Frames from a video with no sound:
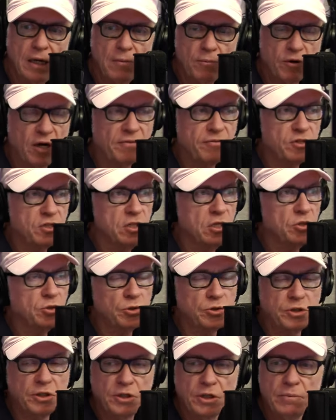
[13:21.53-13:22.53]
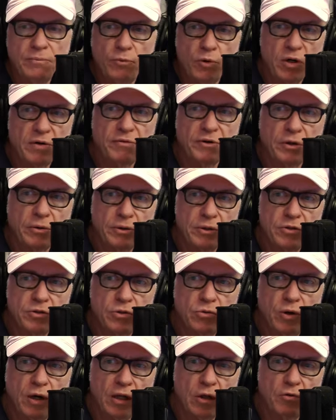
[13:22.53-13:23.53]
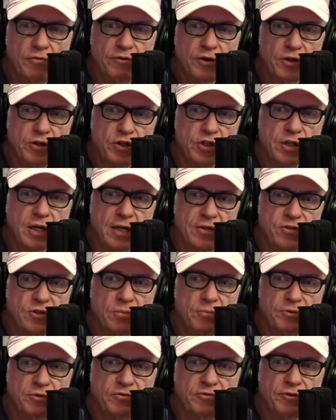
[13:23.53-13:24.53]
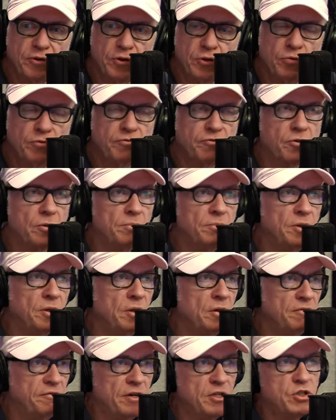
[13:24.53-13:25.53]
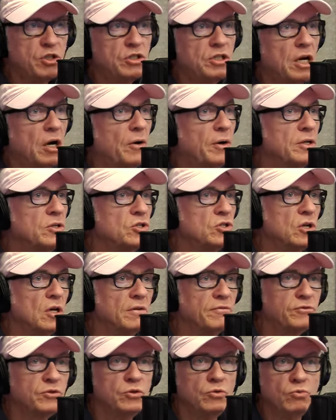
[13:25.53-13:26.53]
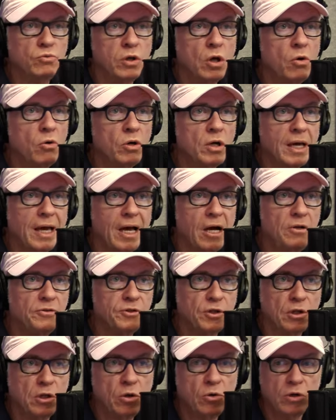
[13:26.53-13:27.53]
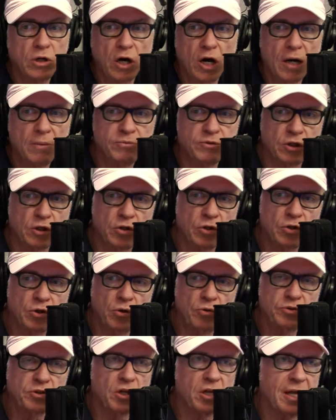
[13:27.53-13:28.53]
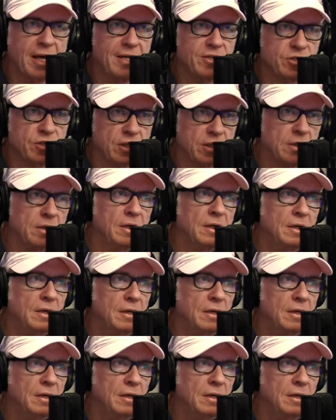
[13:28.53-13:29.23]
Breakfast, lunch, or dinner, whatever you're into, HelloFresh has got something for you, from vegetarian stuff to low-cal to low-carb to good old classic